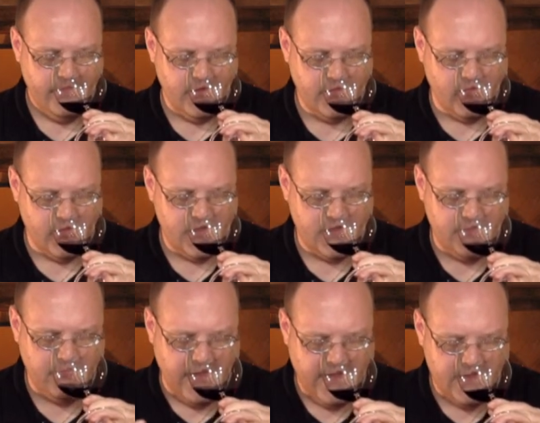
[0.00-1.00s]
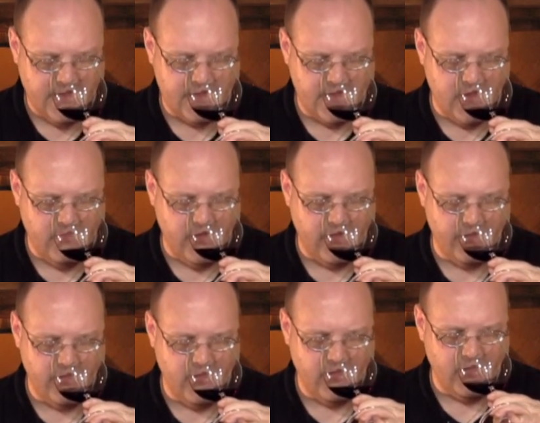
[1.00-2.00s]
there's more spices coming
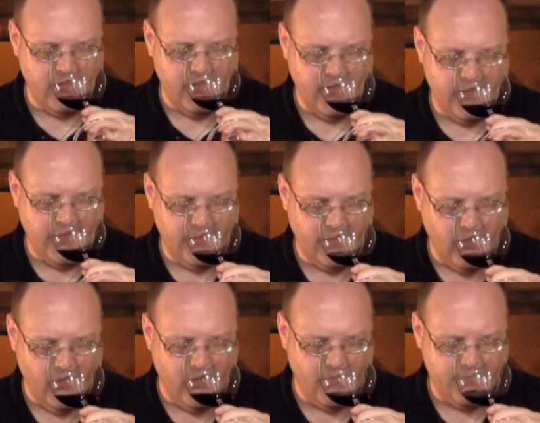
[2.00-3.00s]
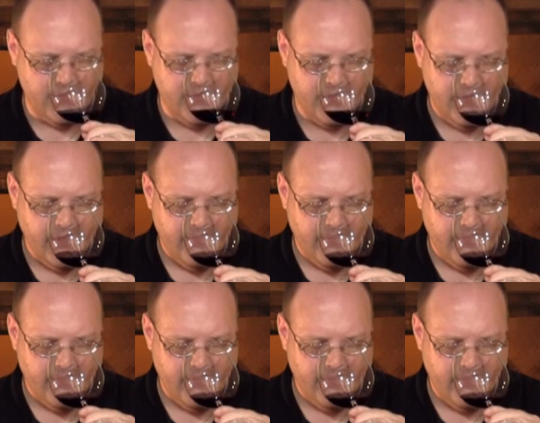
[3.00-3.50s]
through and, and herbs